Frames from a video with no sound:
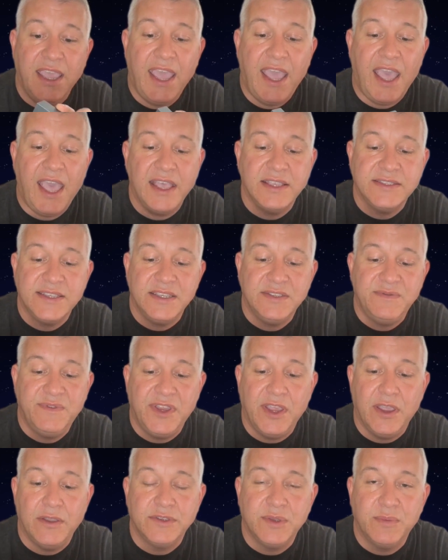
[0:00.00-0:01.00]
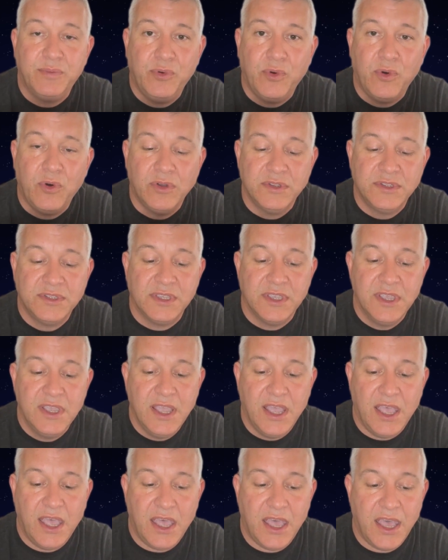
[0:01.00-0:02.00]
It has S-Video support,
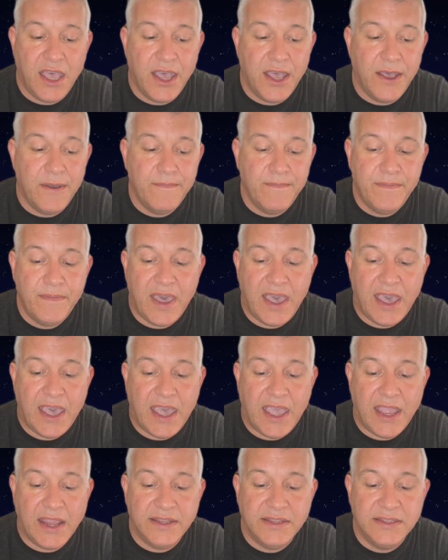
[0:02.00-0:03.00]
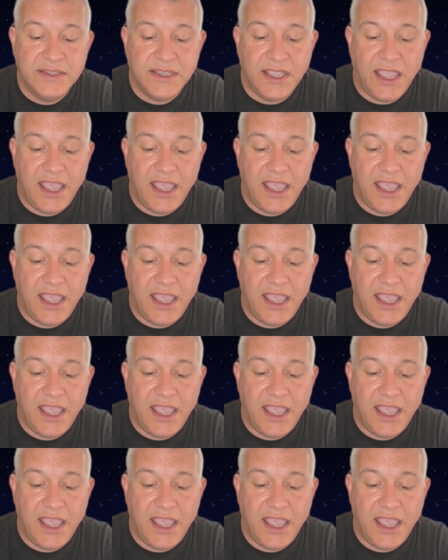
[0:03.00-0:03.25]
and